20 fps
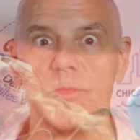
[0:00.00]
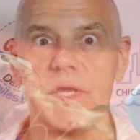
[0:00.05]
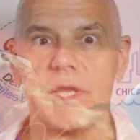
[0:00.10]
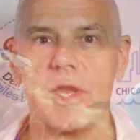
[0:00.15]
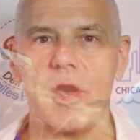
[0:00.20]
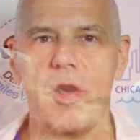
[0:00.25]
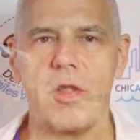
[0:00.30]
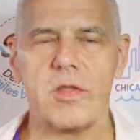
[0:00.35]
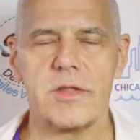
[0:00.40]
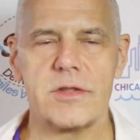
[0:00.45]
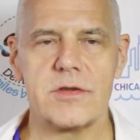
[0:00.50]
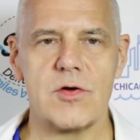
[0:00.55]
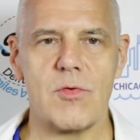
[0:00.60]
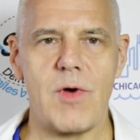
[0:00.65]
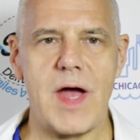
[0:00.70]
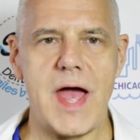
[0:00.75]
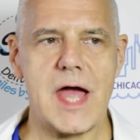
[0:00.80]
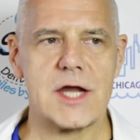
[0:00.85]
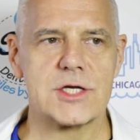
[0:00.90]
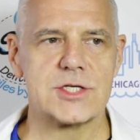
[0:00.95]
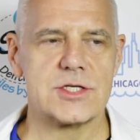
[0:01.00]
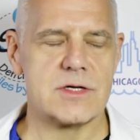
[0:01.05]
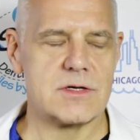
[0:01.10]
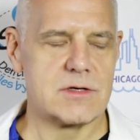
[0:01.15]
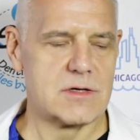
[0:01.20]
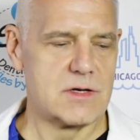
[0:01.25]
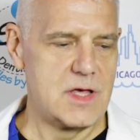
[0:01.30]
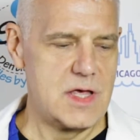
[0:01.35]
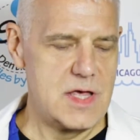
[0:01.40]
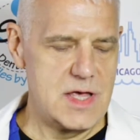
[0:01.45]
be called into action.
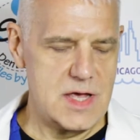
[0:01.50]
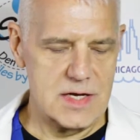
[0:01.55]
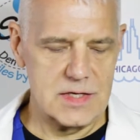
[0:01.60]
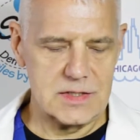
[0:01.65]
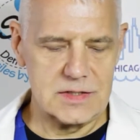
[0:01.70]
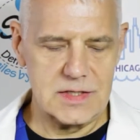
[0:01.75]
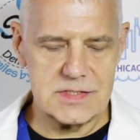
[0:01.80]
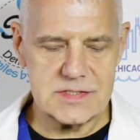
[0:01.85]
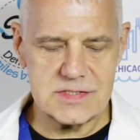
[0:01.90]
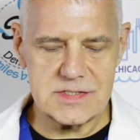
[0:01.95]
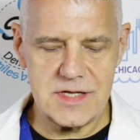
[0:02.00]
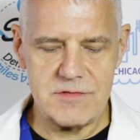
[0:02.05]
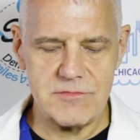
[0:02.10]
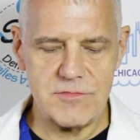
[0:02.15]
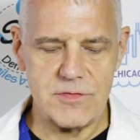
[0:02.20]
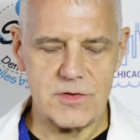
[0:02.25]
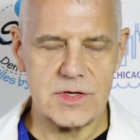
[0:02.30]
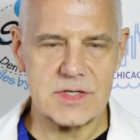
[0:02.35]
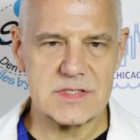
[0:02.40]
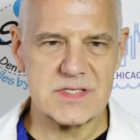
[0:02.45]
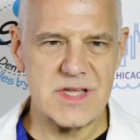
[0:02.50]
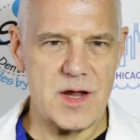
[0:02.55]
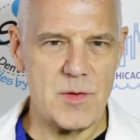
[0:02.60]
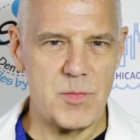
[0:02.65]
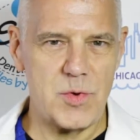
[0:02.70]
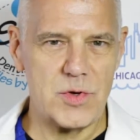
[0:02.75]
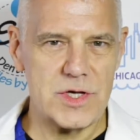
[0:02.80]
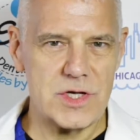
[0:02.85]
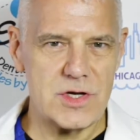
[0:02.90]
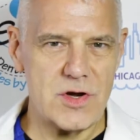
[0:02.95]
Let's say, for
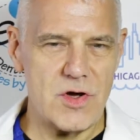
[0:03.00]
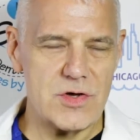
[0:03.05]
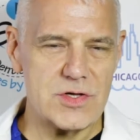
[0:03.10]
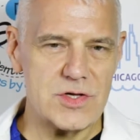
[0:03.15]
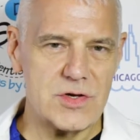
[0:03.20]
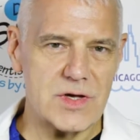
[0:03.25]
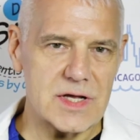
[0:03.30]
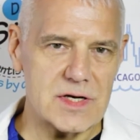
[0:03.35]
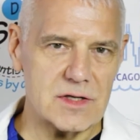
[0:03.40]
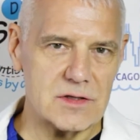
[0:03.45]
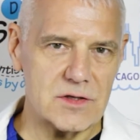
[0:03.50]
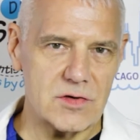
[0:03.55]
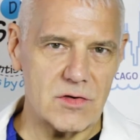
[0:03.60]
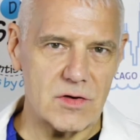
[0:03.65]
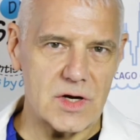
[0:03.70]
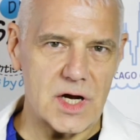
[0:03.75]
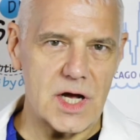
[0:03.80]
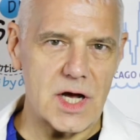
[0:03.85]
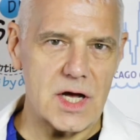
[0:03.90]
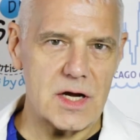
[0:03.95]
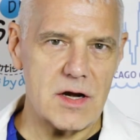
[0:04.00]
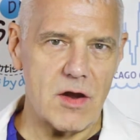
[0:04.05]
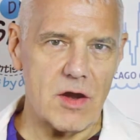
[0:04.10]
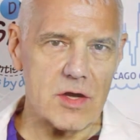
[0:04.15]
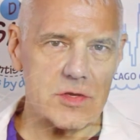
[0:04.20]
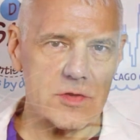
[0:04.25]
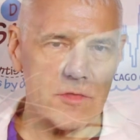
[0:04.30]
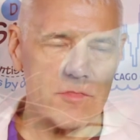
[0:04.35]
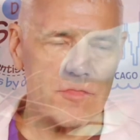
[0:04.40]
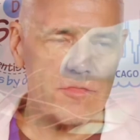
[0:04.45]
example, you get a little cut on your